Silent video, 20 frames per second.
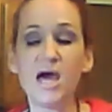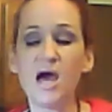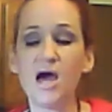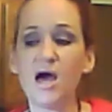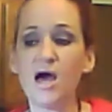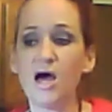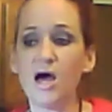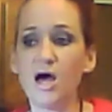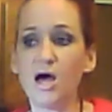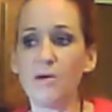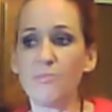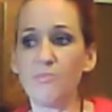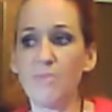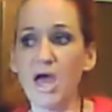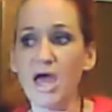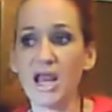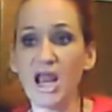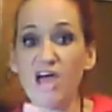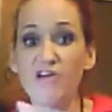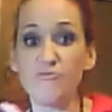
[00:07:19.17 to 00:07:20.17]
And
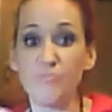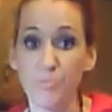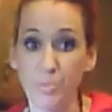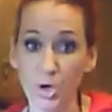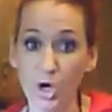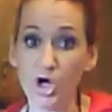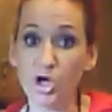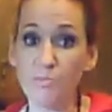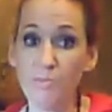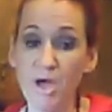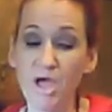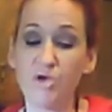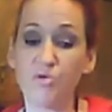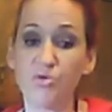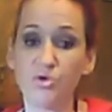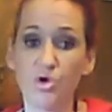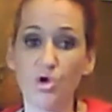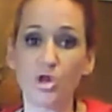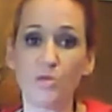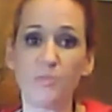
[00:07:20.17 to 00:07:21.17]
I've burned my
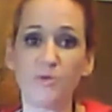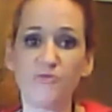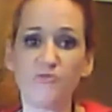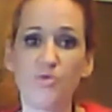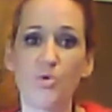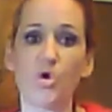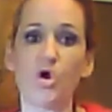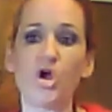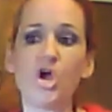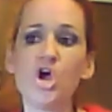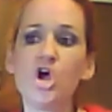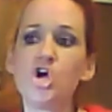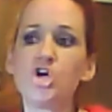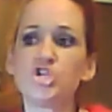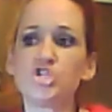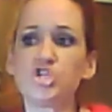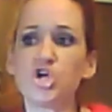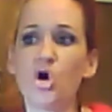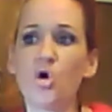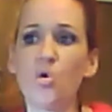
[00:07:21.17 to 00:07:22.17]
granola before.
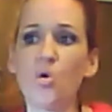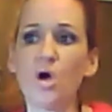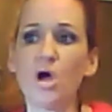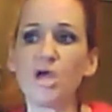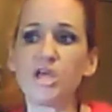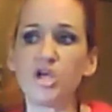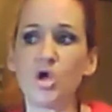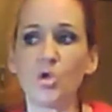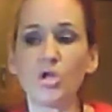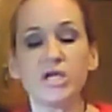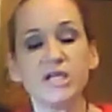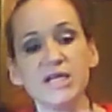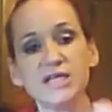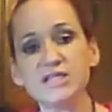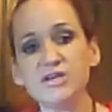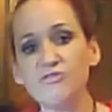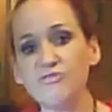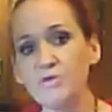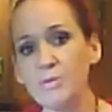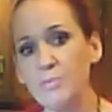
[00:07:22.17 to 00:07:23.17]
So you only need to
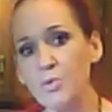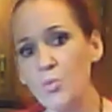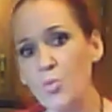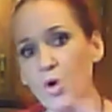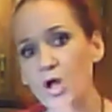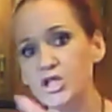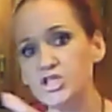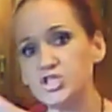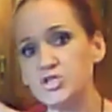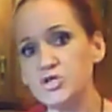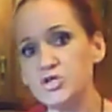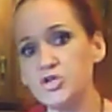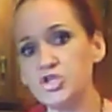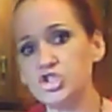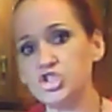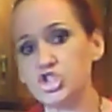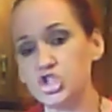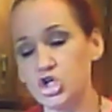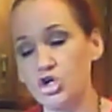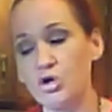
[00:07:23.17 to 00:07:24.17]
flip it once
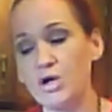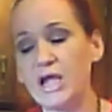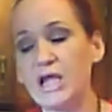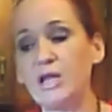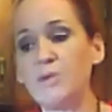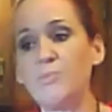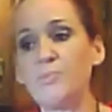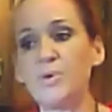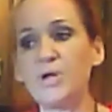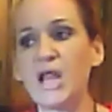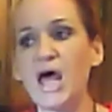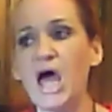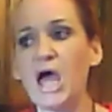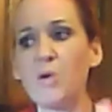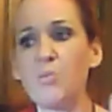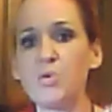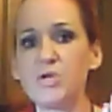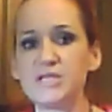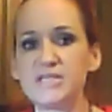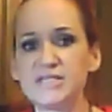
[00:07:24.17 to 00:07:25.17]
during, but I
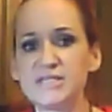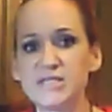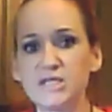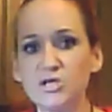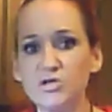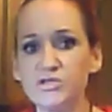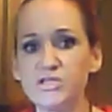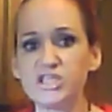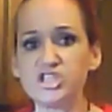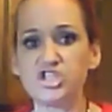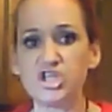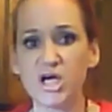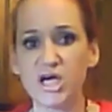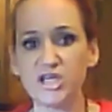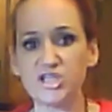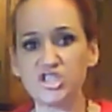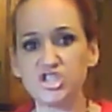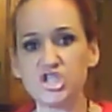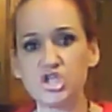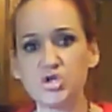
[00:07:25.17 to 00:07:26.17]
would still
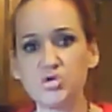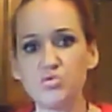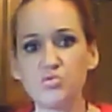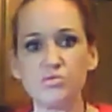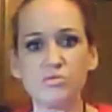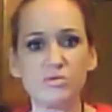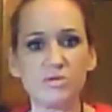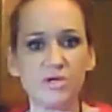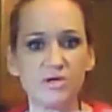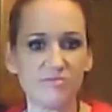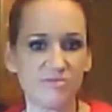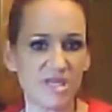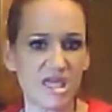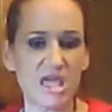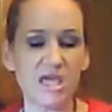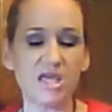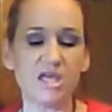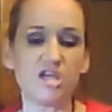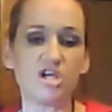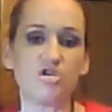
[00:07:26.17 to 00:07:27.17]
suggest you
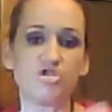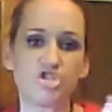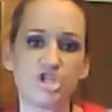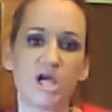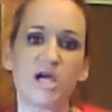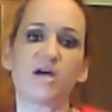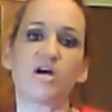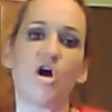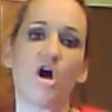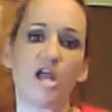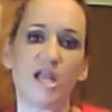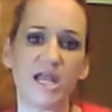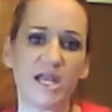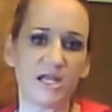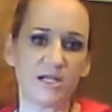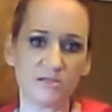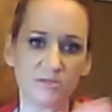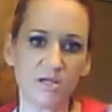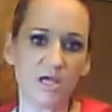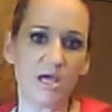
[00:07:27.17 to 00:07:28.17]
check on it,
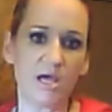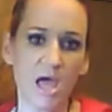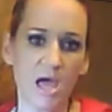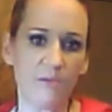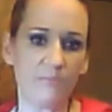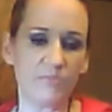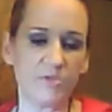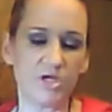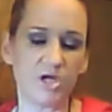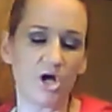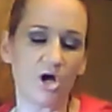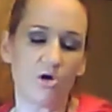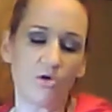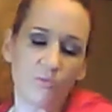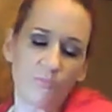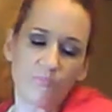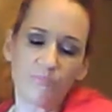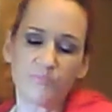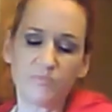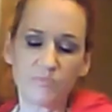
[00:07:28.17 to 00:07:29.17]
you know,
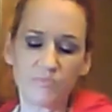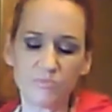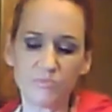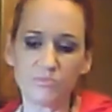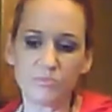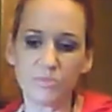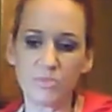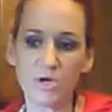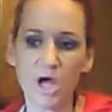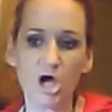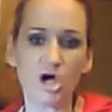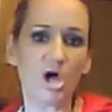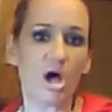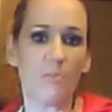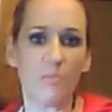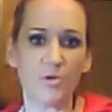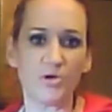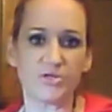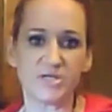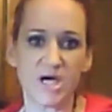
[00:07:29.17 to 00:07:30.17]
a
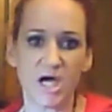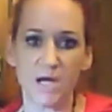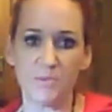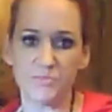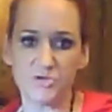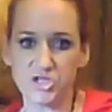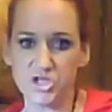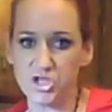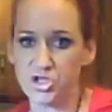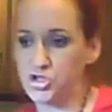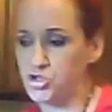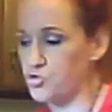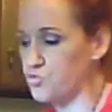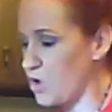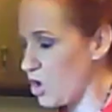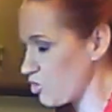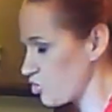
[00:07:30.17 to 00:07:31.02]
couple times throughout